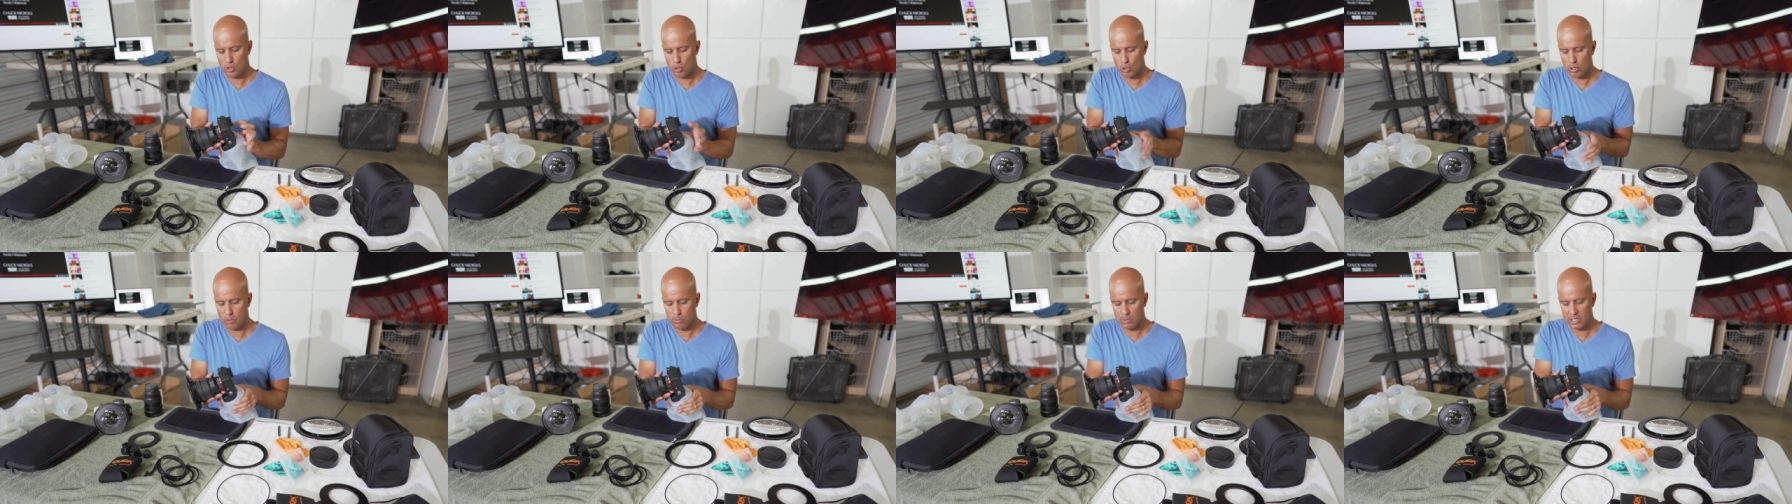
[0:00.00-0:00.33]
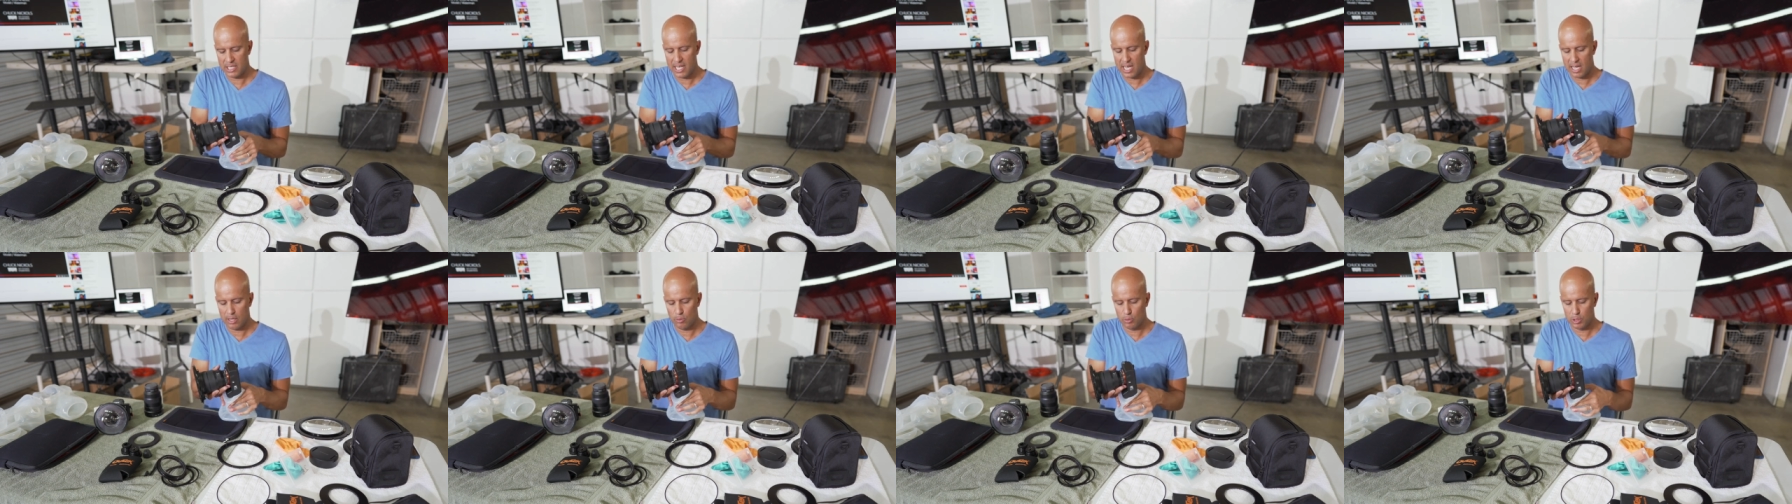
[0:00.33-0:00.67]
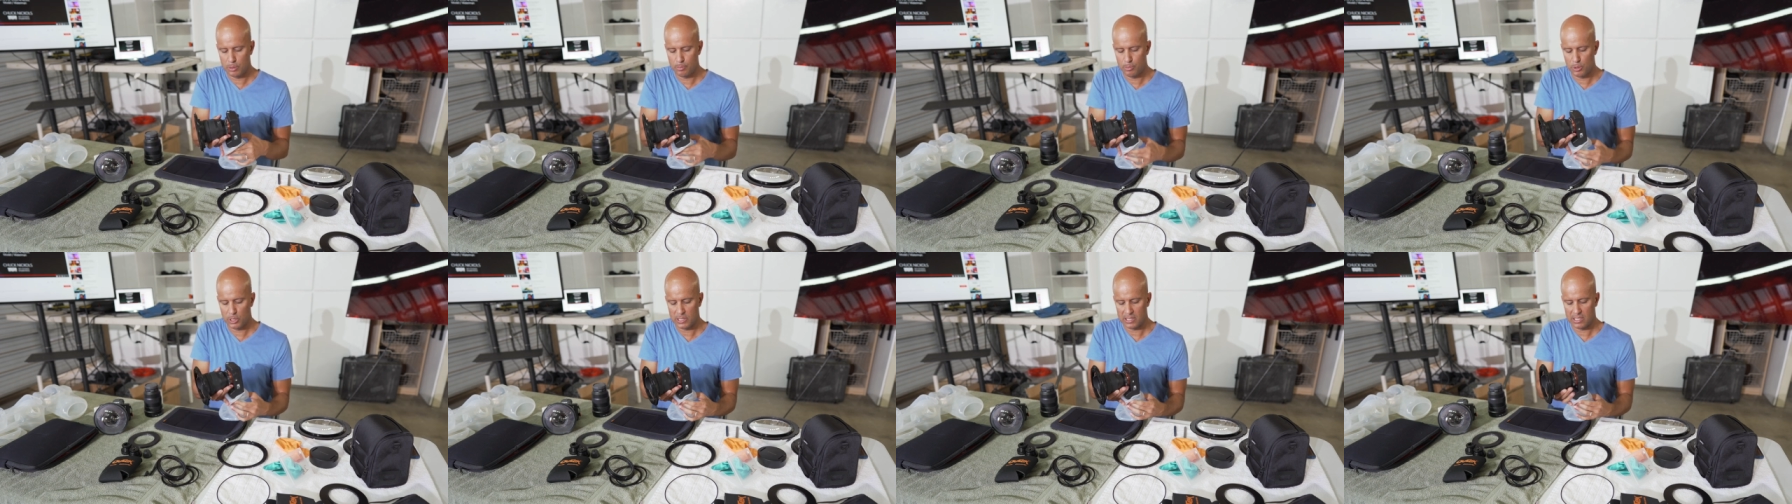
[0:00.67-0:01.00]
Normally I
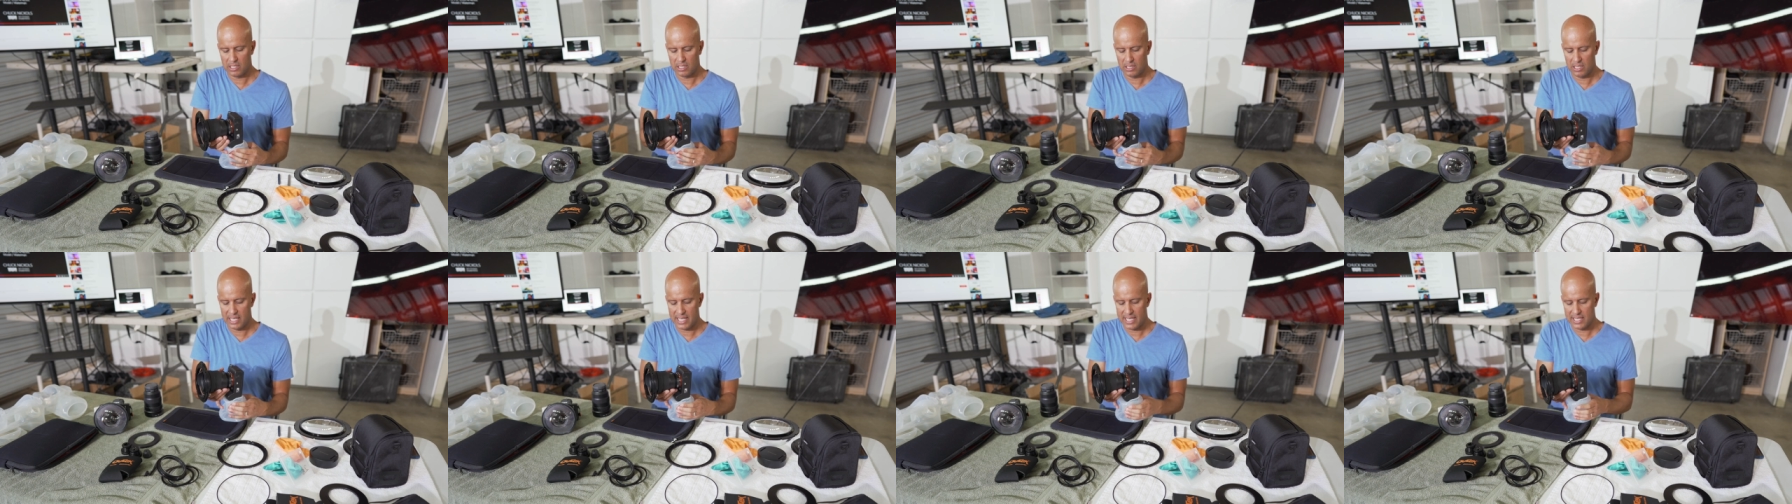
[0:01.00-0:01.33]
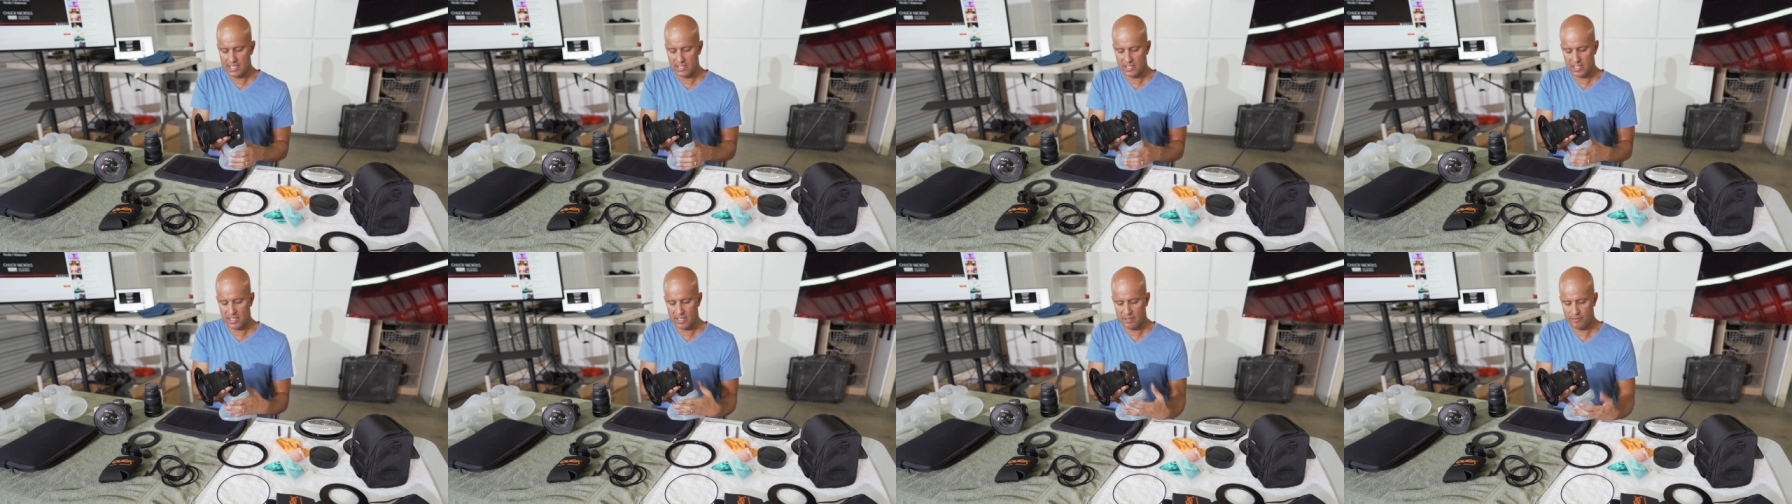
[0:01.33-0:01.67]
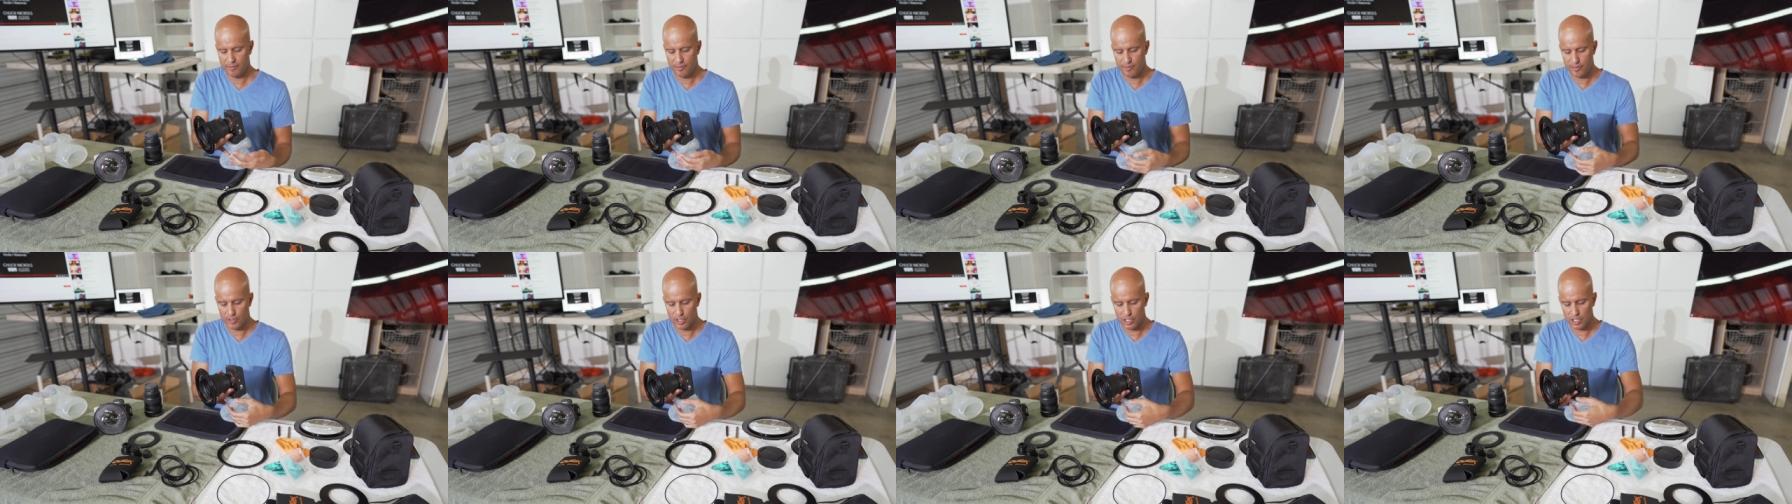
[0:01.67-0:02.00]
would put the lens
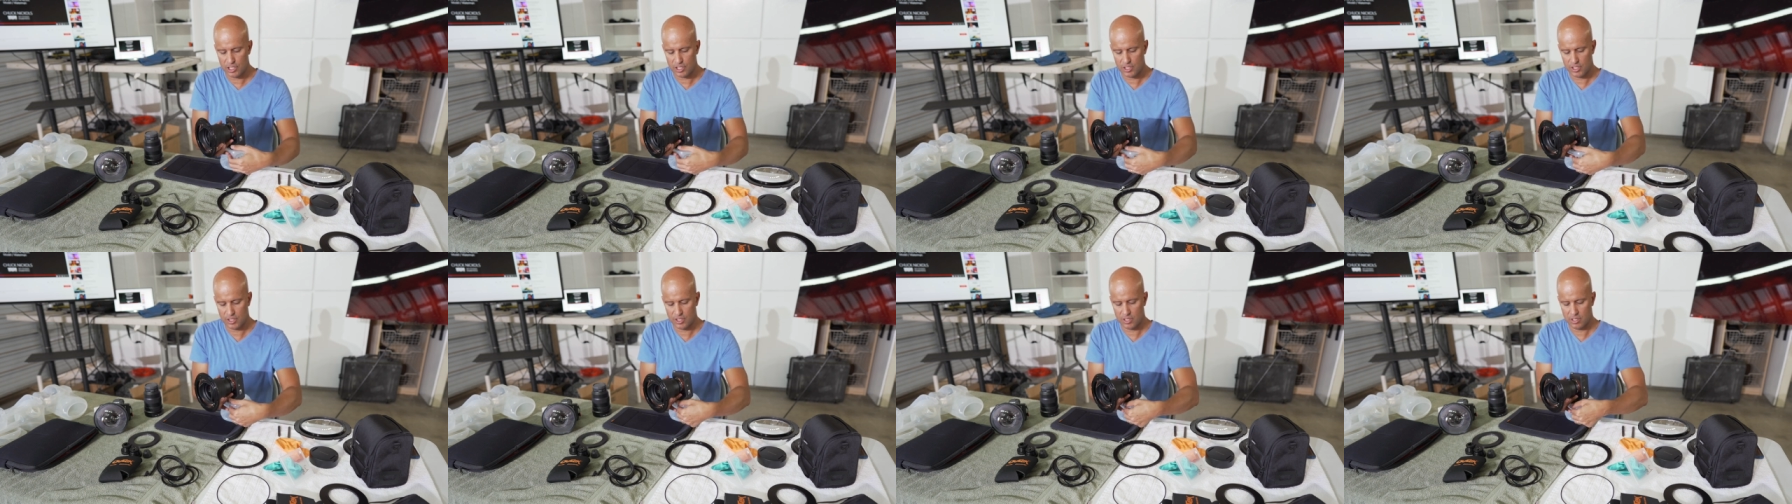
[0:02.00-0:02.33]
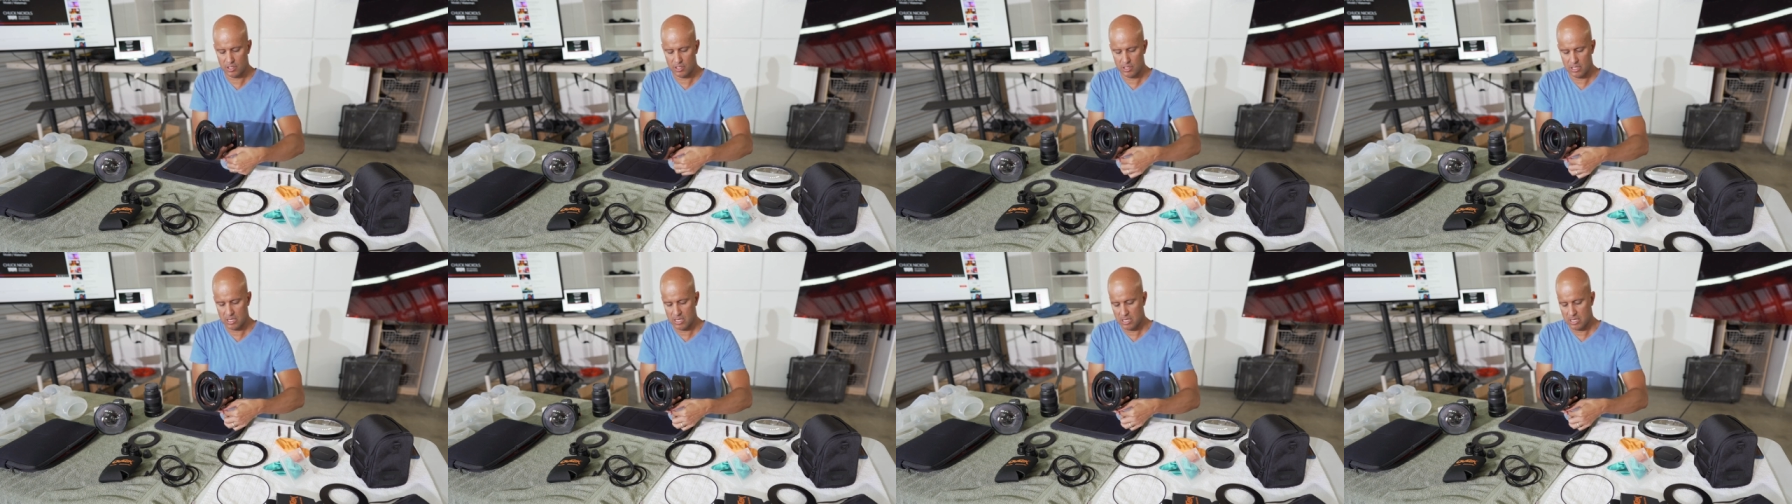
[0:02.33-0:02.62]
in first,